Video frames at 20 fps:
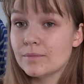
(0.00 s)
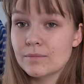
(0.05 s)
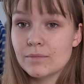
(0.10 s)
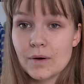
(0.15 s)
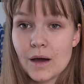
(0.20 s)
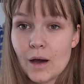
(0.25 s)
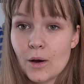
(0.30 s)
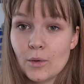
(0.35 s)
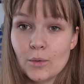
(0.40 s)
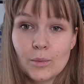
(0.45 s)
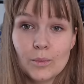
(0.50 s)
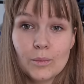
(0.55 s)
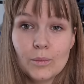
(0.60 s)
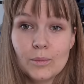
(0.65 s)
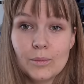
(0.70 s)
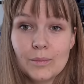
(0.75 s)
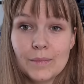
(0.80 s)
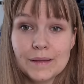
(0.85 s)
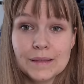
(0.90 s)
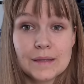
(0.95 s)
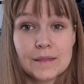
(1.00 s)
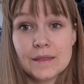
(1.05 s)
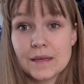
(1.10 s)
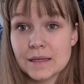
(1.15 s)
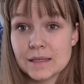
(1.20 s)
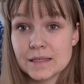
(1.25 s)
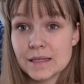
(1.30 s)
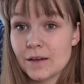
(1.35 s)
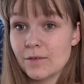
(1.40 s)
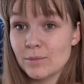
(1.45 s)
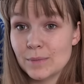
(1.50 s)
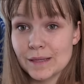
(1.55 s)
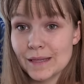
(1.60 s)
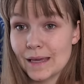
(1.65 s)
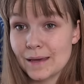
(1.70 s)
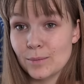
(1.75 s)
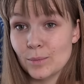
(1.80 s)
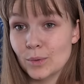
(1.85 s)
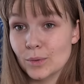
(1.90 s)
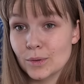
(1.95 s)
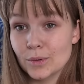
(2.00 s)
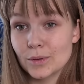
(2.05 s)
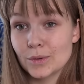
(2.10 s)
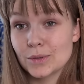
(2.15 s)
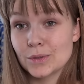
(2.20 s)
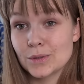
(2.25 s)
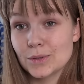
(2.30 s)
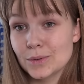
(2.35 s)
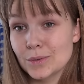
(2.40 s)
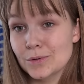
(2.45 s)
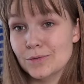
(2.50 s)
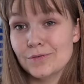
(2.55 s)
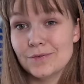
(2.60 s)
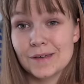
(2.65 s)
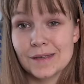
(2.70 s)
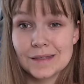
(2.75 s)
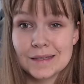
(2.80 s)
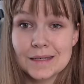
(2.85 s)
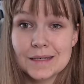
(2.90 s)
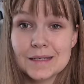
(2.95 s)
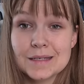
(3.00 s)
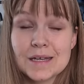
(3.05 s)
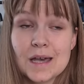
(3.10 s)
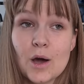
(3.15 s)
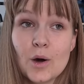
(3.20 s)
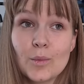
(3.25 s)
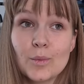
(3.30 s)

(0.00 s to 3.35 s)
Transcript: how many things I've been able to finish, how